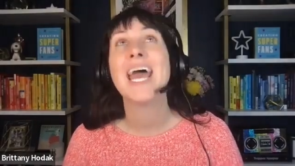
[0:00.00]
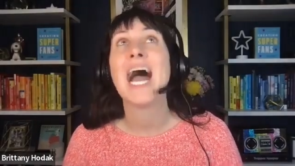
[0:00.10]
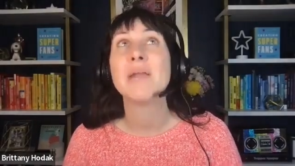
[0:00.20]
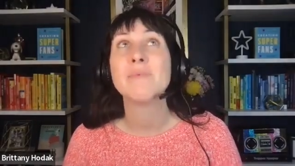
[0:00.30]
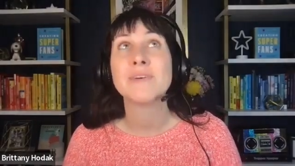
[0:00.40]

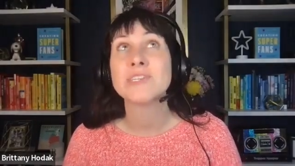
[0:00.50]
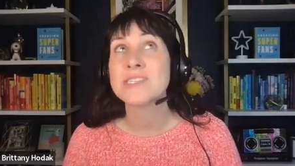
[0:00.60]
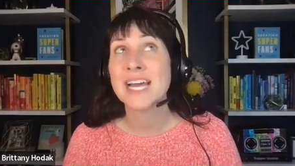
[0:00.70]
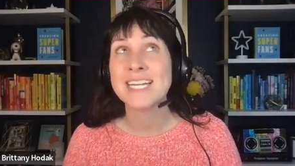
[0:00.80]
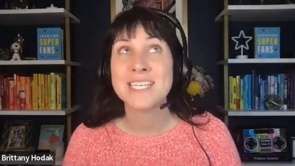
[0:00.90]
and we were
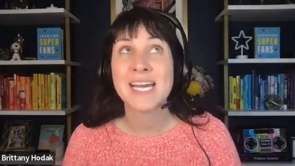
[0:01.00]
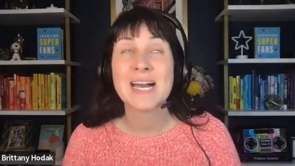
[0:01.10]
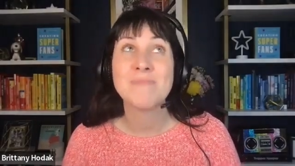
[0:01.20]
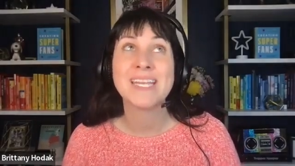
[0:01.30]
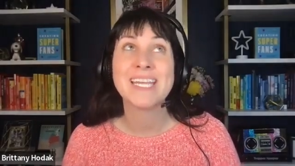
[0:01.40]
just catching
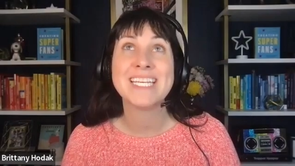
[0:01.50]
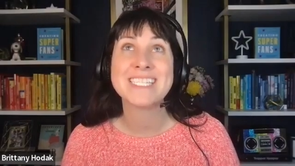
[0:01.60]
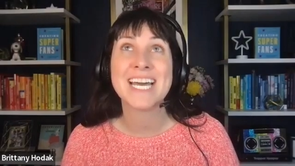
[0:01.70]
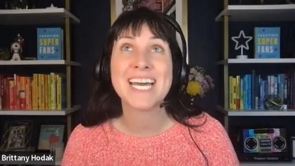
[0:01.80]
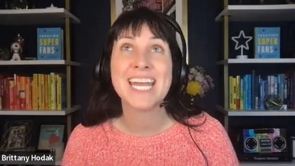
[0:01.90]
up, and he
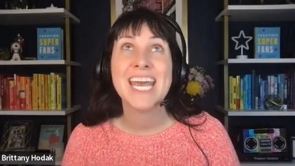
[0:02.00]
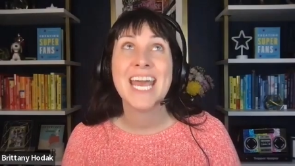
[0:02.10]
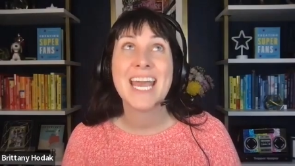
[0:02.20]
said,